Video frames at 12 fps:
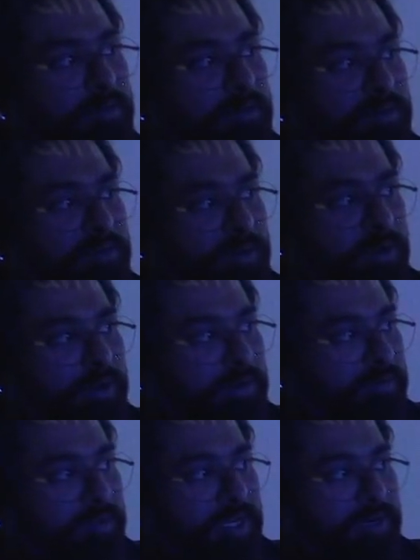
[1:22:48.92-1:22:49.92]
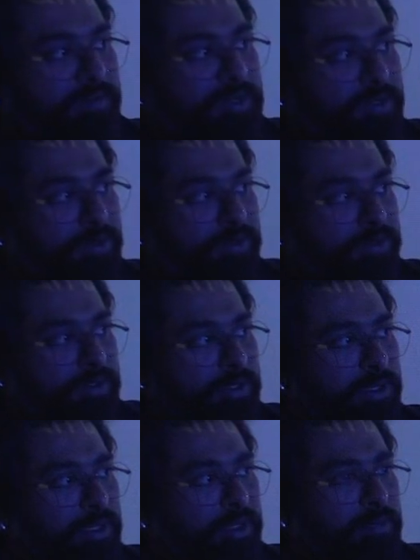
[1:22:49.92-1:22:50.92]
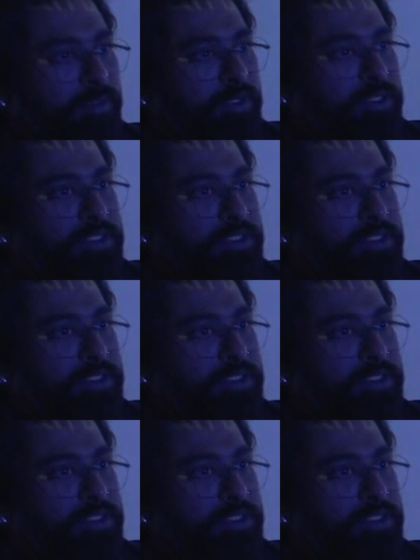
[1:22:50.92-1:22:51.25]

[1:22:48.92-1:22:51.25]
of photography and video, because